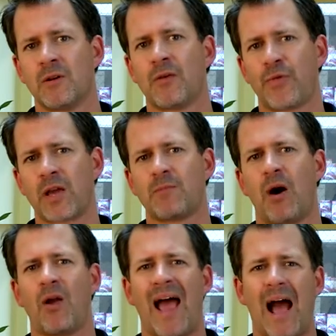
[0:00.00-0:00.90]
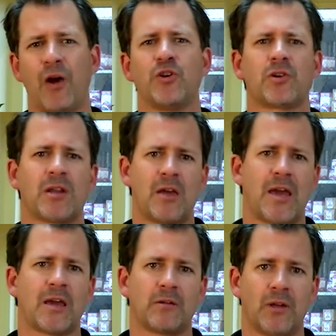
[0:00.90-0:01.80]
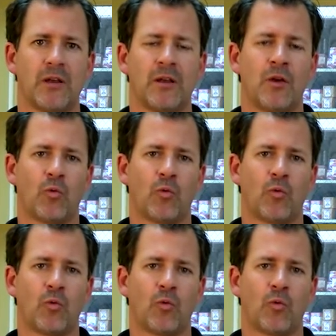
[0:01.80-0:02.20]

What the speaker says: and think about how you're going to handle it